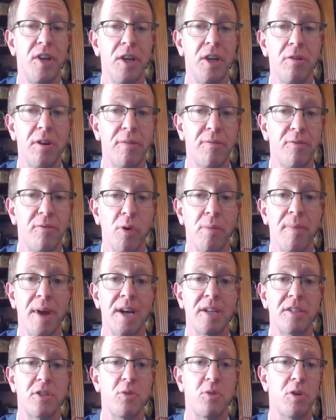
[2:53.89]
hearing
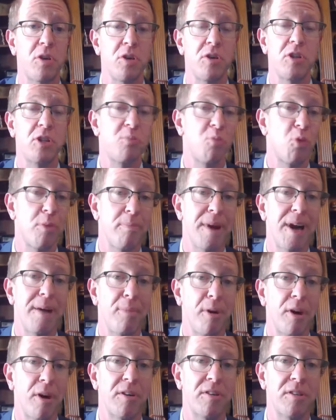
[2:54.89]
formats to encourage more
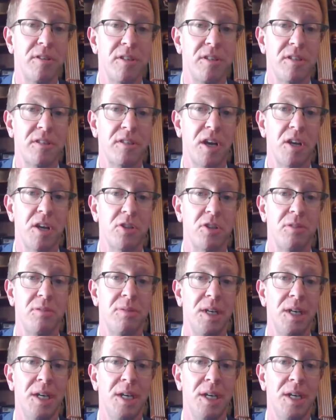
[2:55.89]
bipartisan discussion.